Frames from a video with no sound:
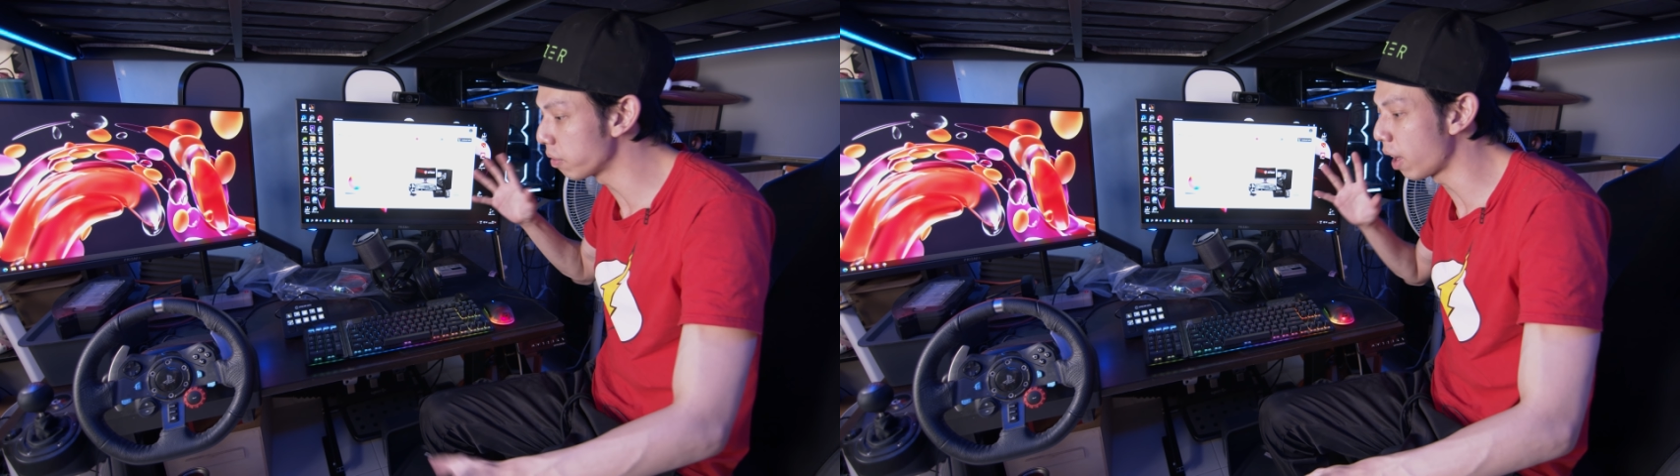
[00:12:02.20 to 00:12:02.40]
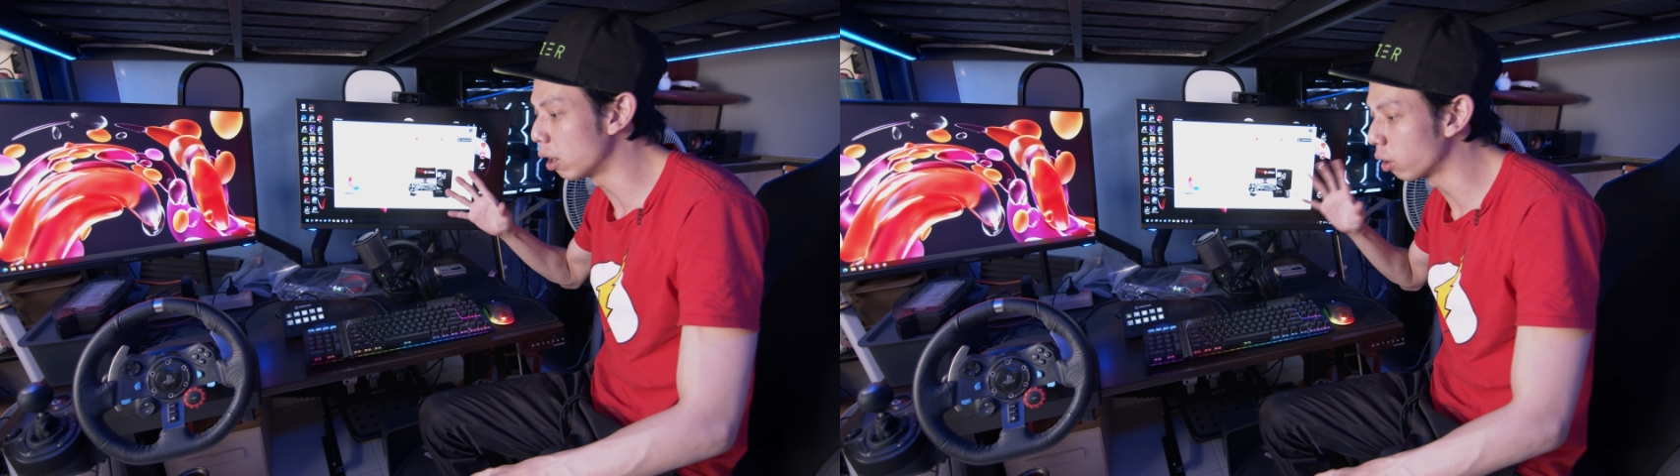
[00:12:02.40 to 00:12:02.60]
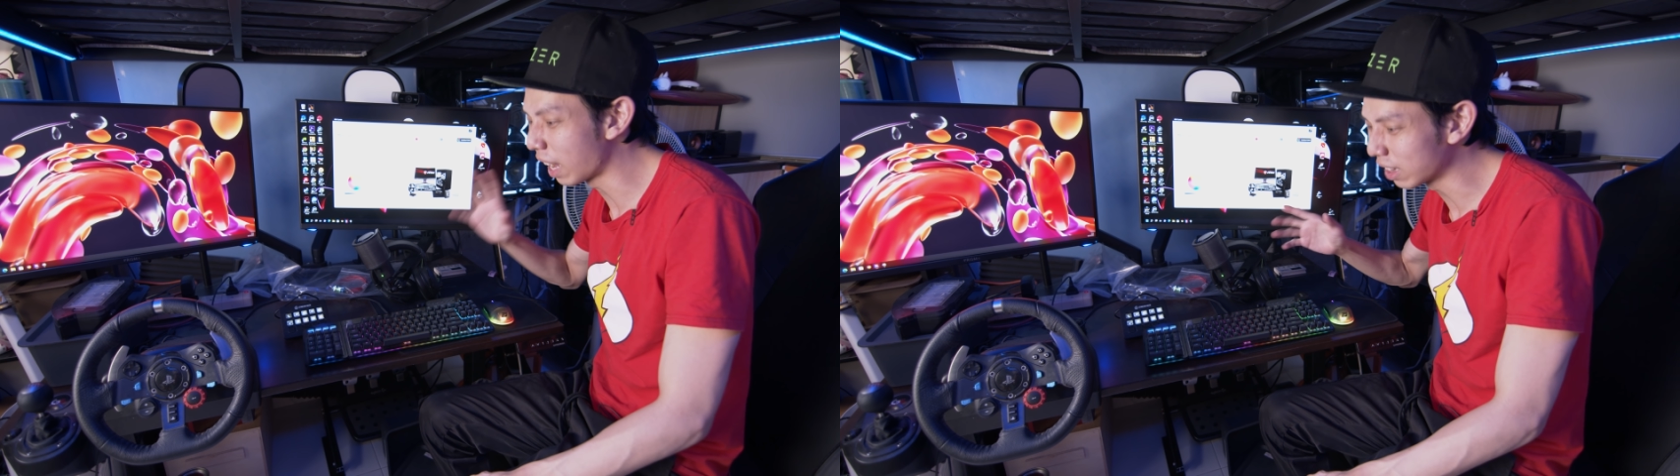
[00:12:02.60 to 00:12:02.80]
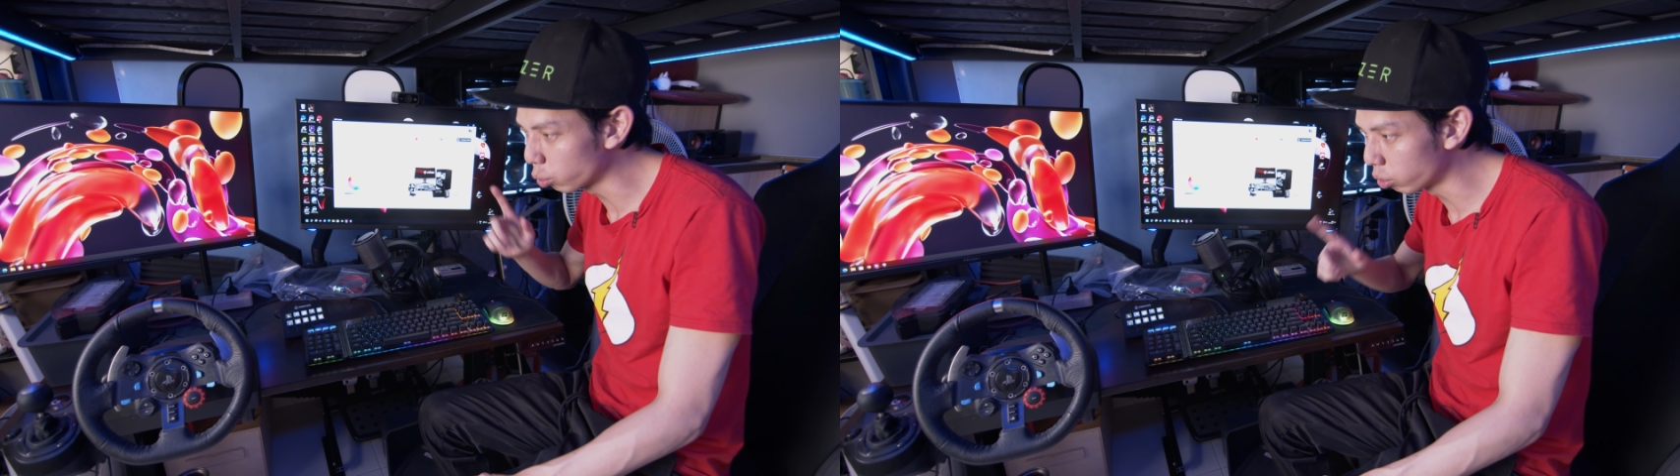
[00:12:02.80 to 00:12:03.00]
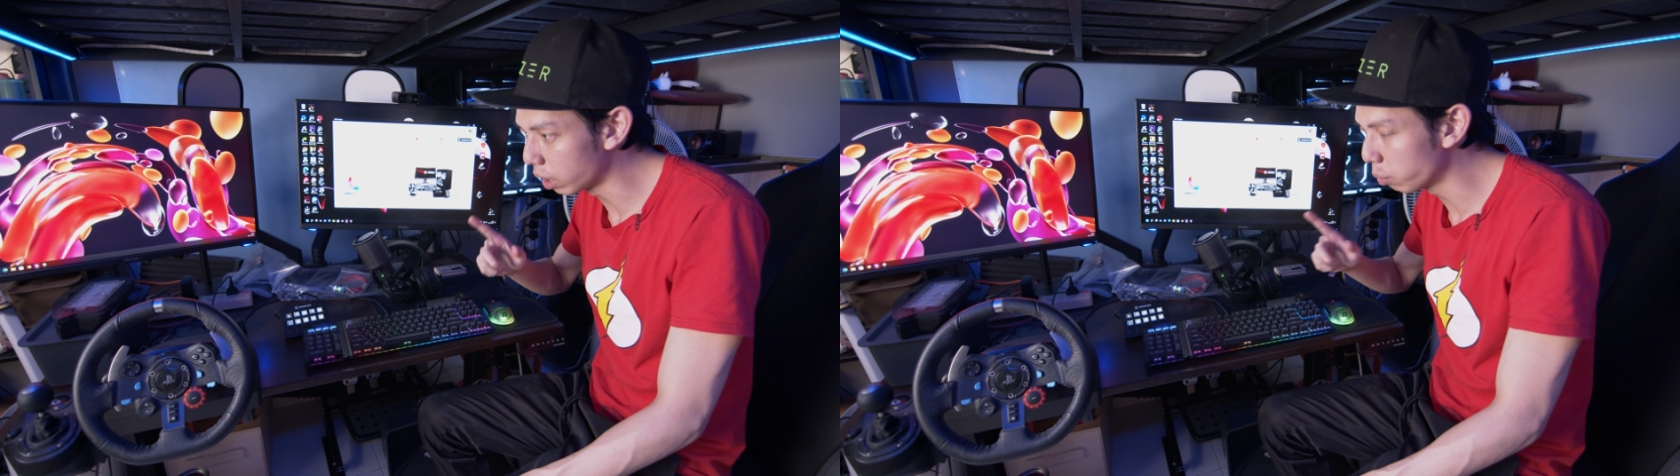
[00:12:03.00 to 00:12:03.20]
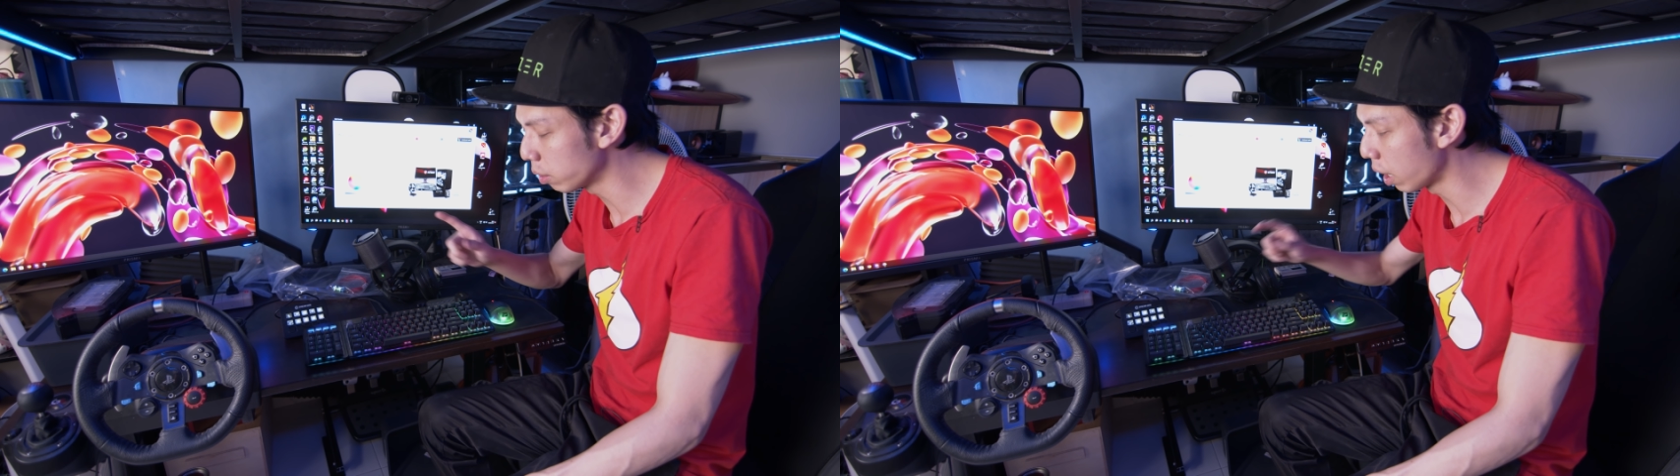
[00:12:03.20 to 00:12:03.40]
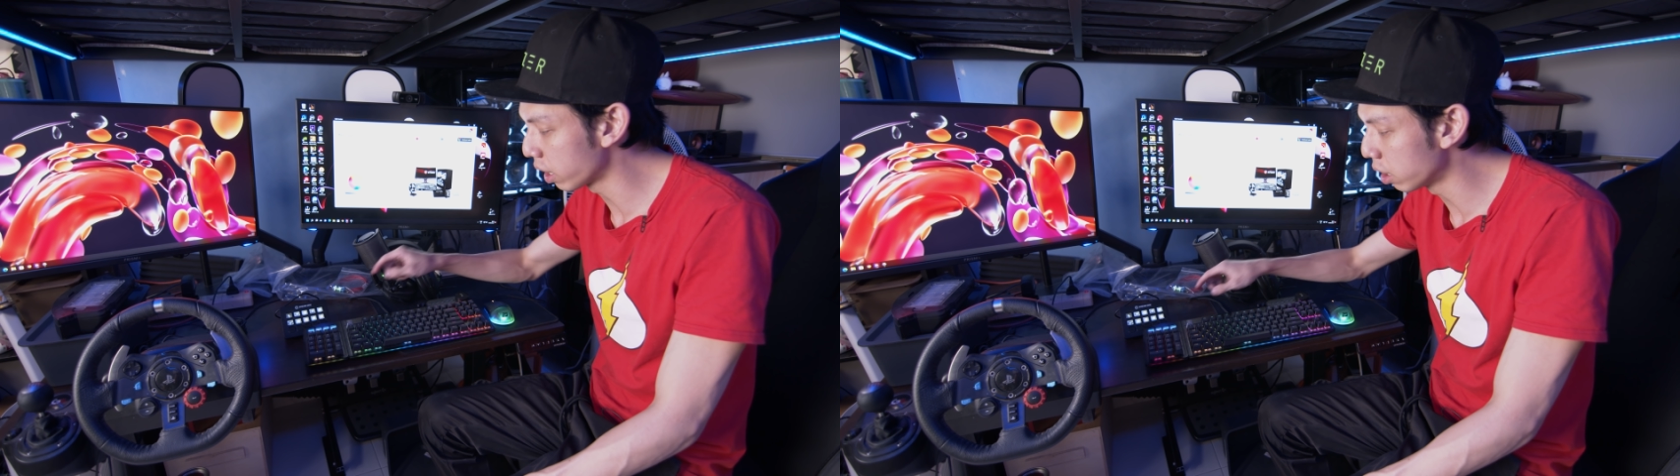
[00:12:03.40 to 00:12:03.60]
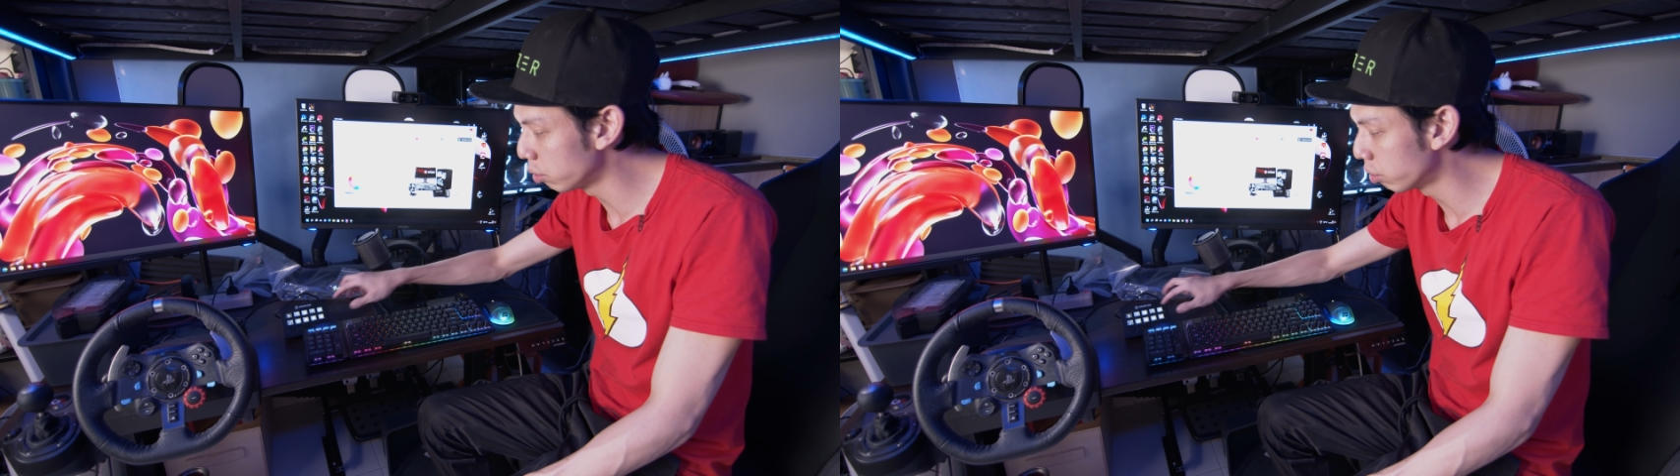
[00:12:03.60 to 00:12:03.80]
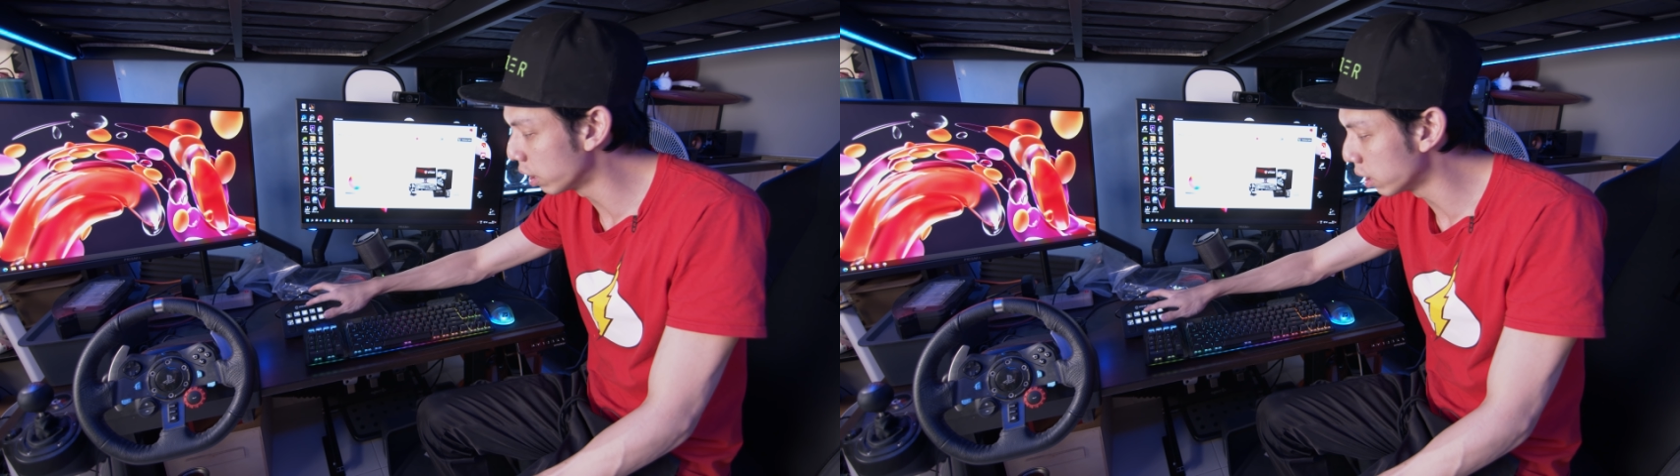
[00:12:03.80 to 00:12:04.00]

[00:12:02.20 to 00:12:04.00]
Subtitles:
of Elgato, right, what I can do, right,